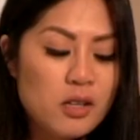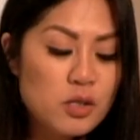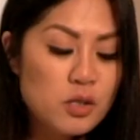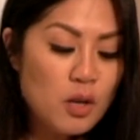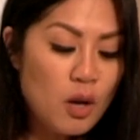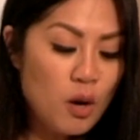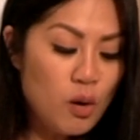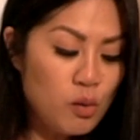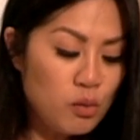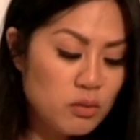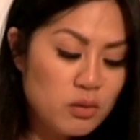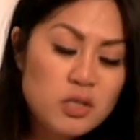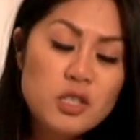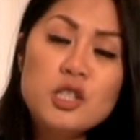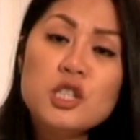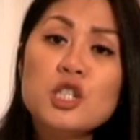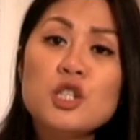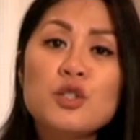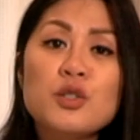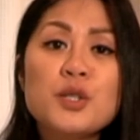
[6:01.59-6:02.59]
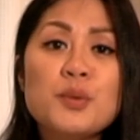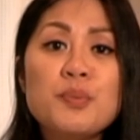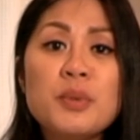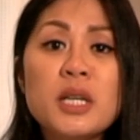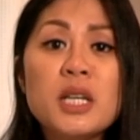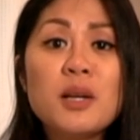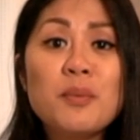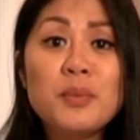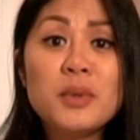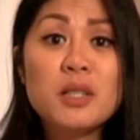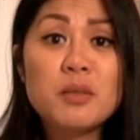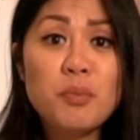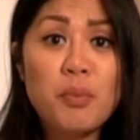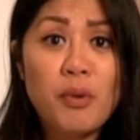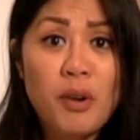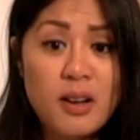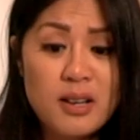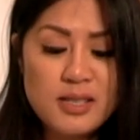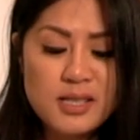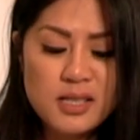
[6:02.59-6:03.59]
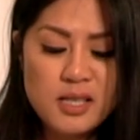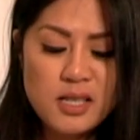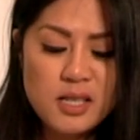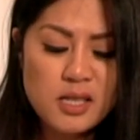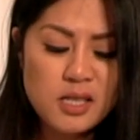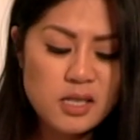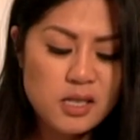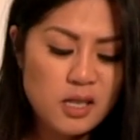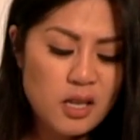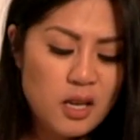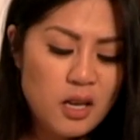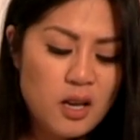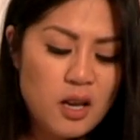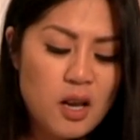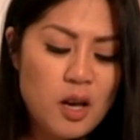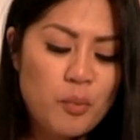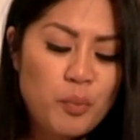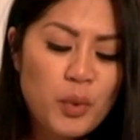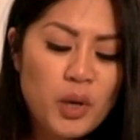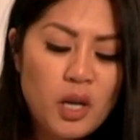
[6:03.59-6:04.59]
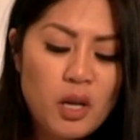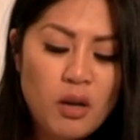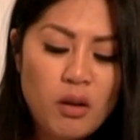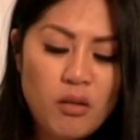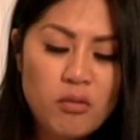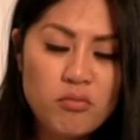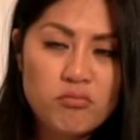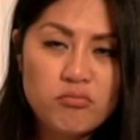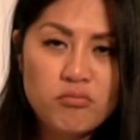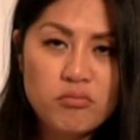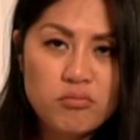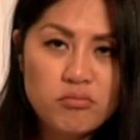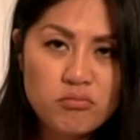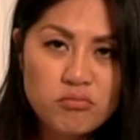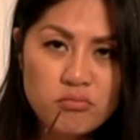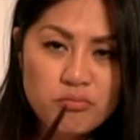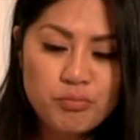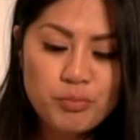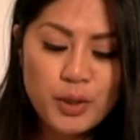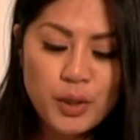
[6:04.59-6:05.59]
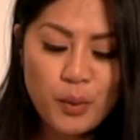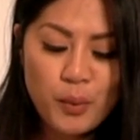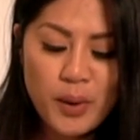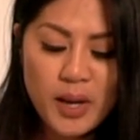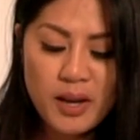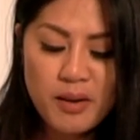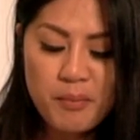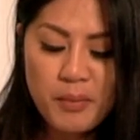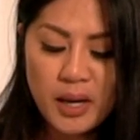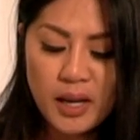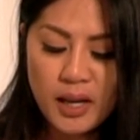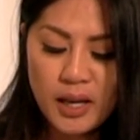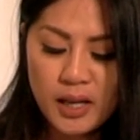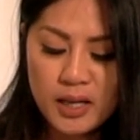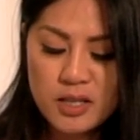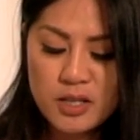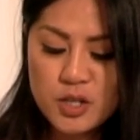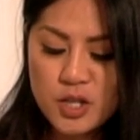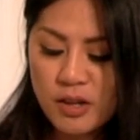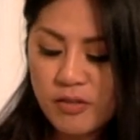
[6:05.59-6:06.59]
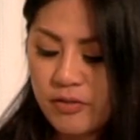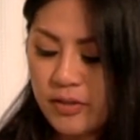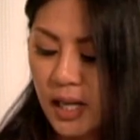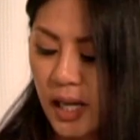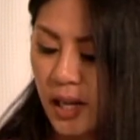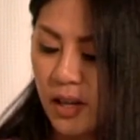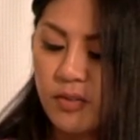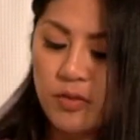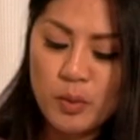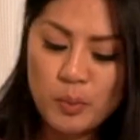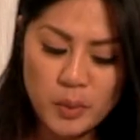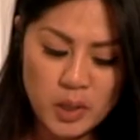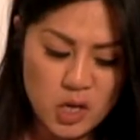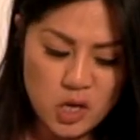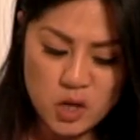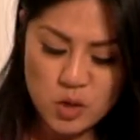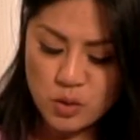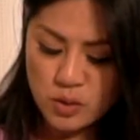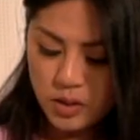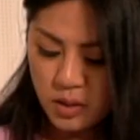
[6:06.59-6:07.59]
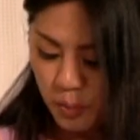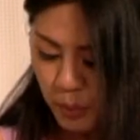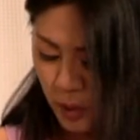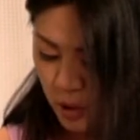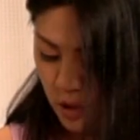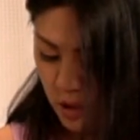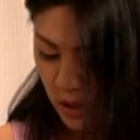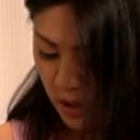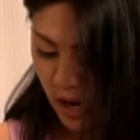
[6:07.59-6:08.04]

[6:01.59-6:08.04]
So to speed up the process, I'm gonna put away my chef knife. I'm gonna use the butcher